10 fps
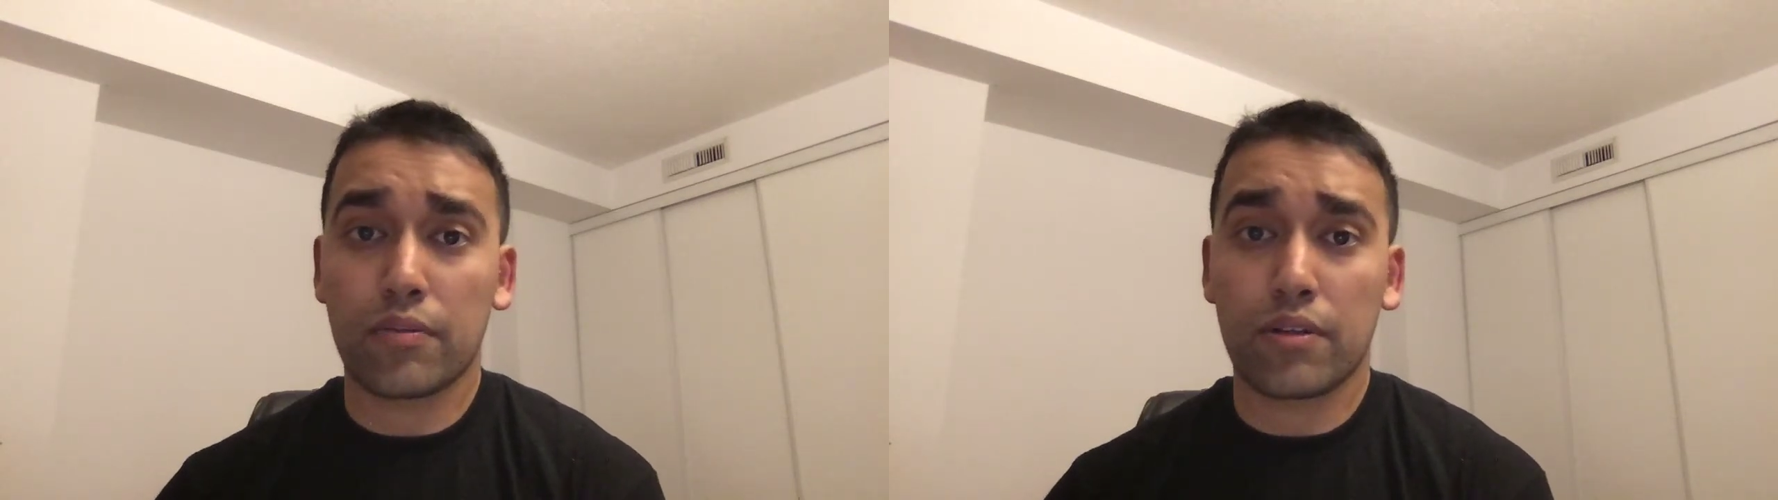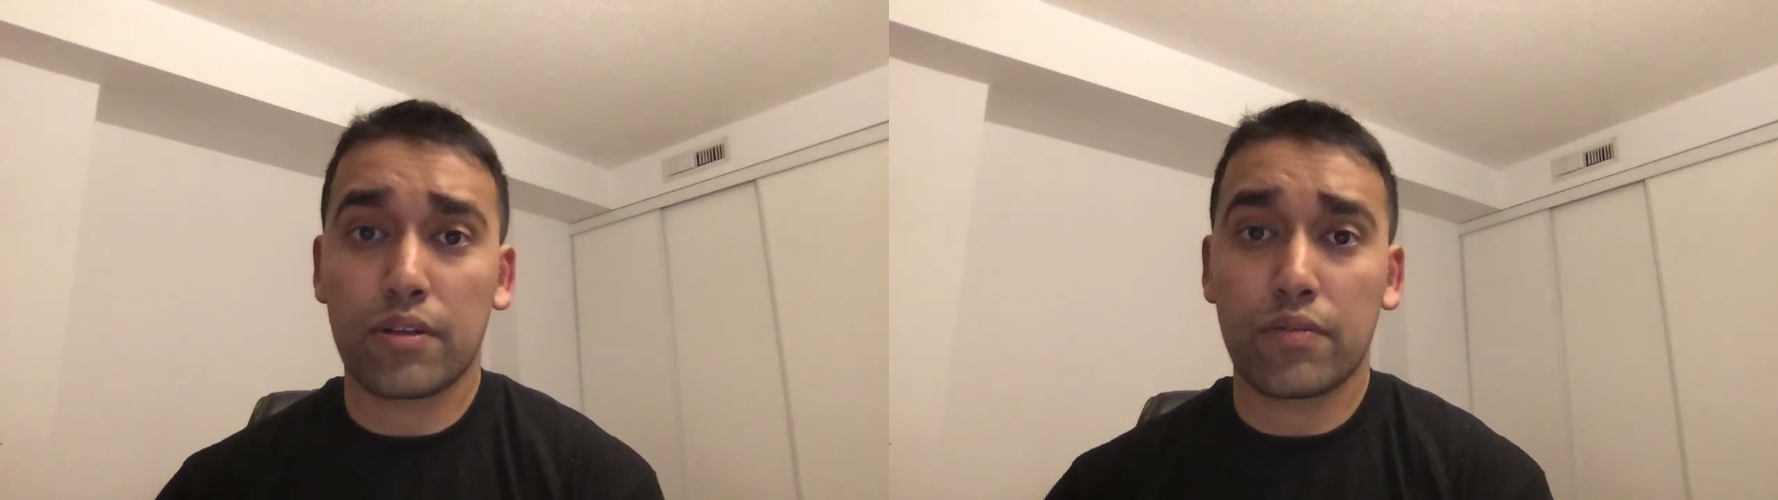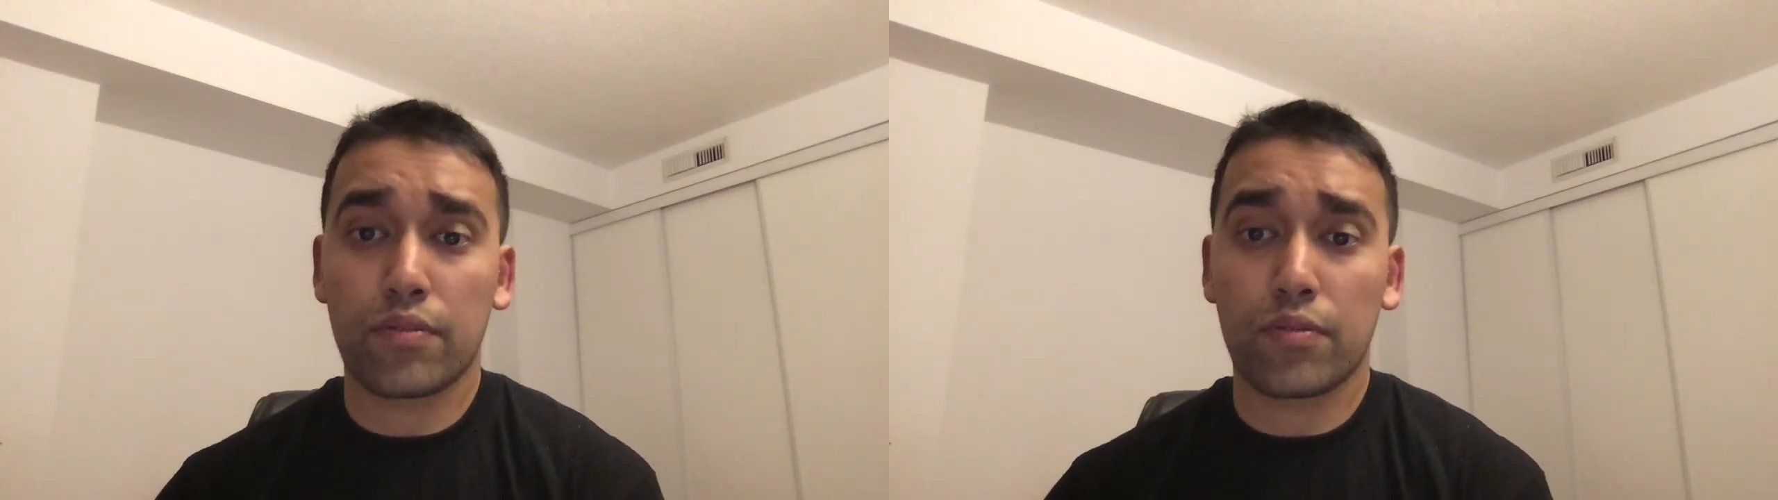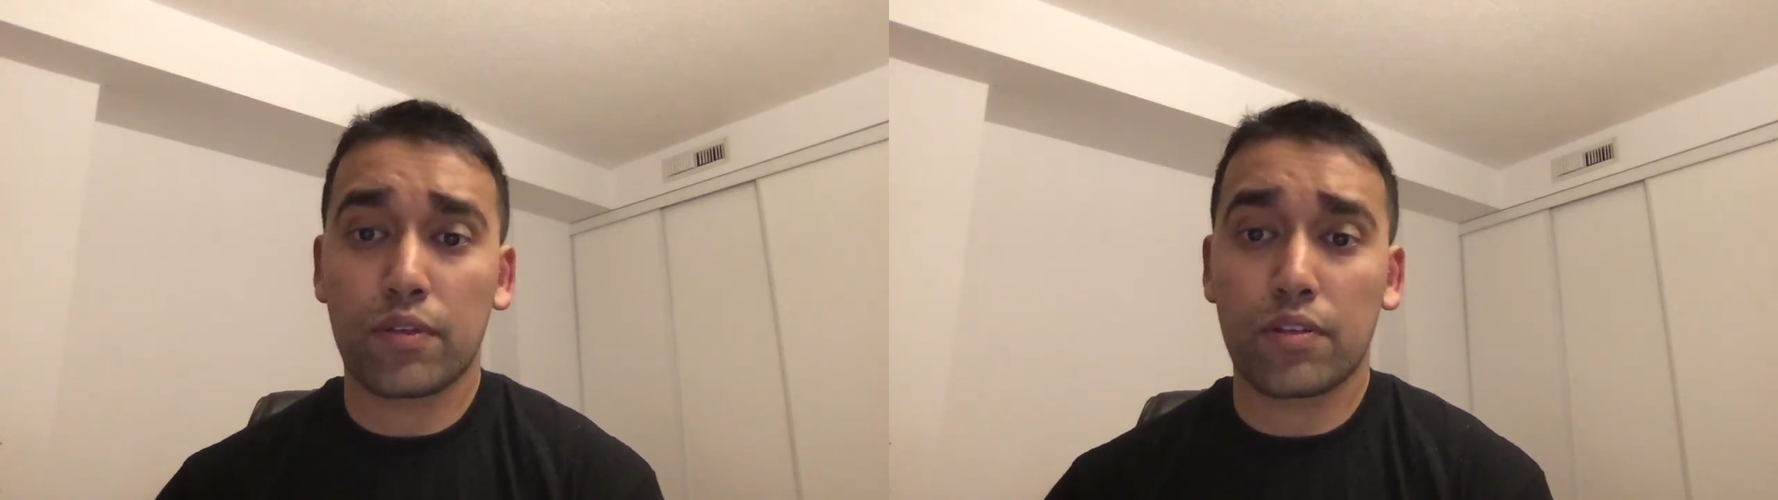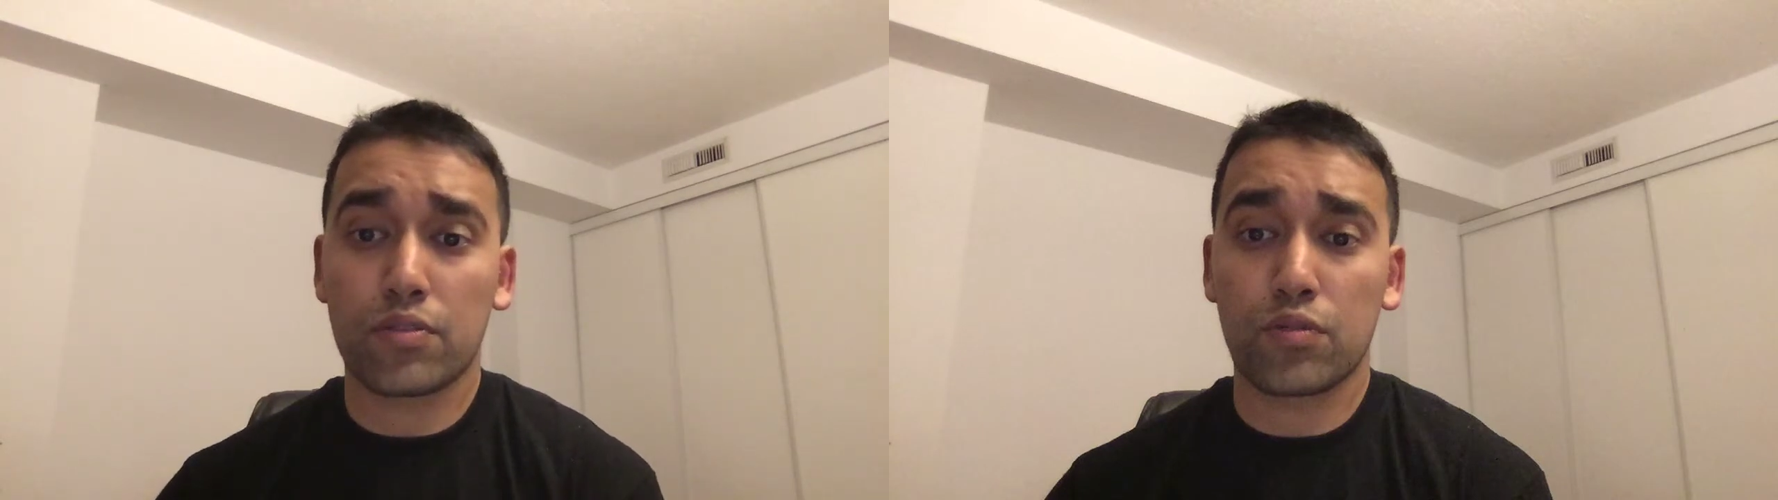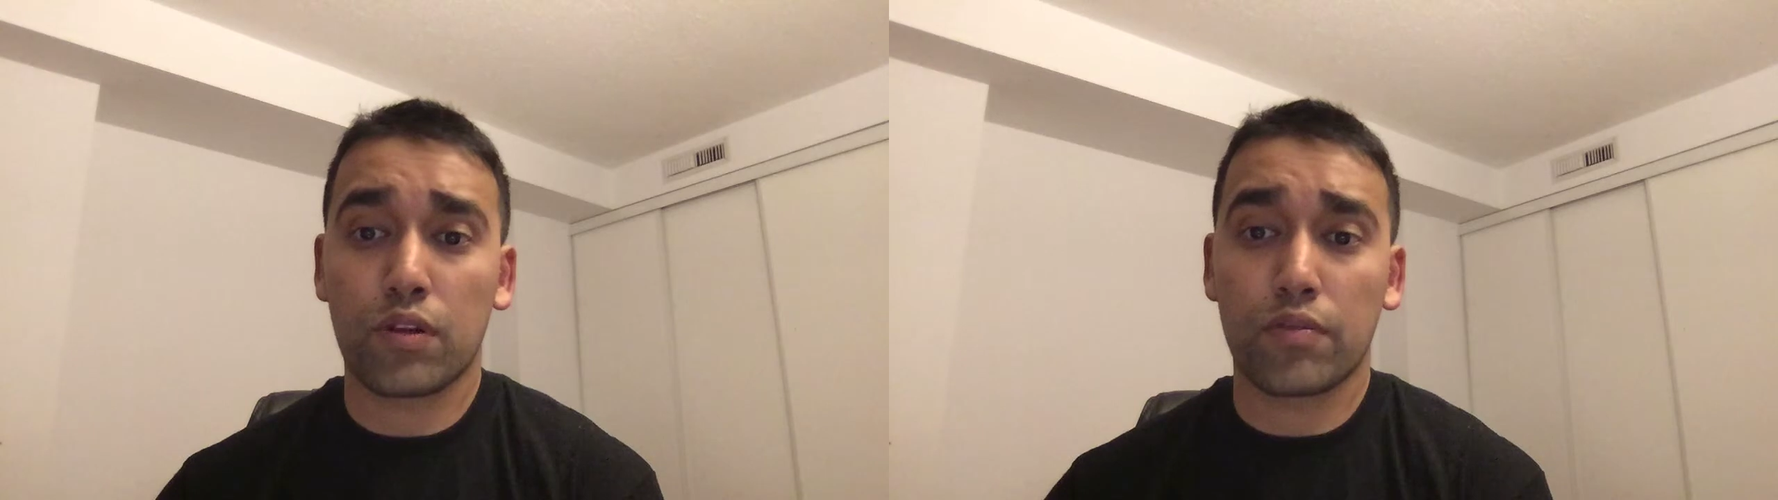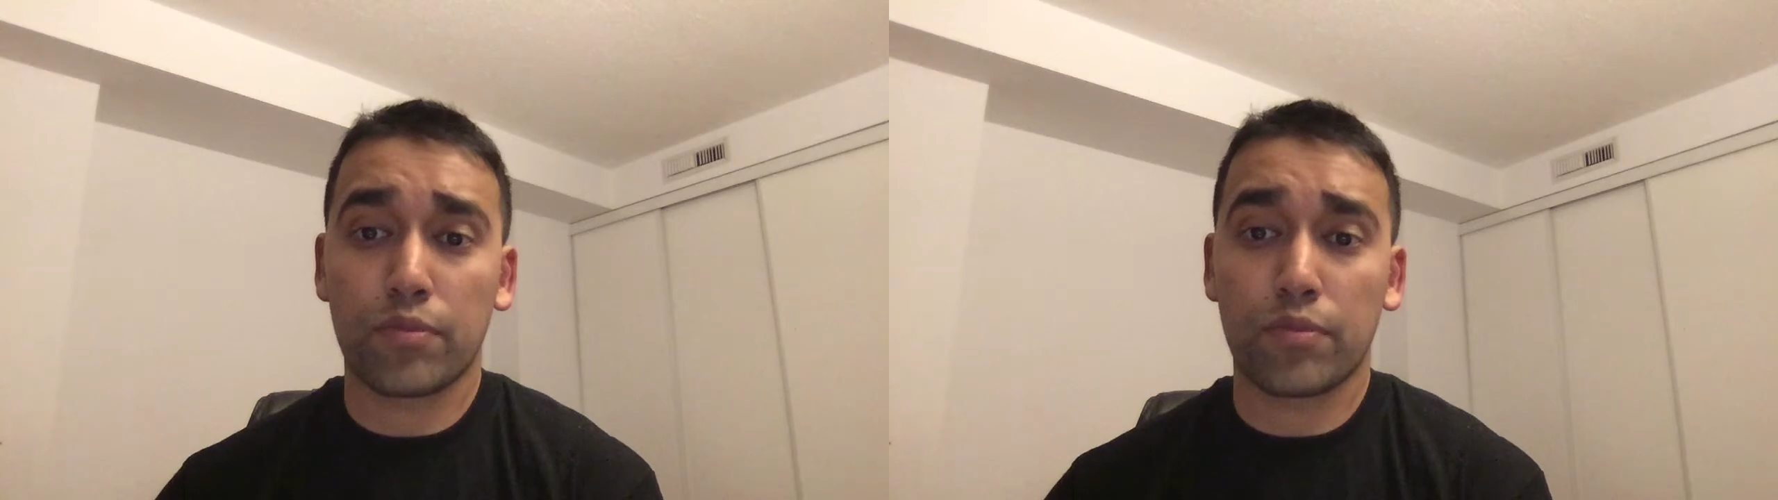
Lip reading: 34 minutes, 12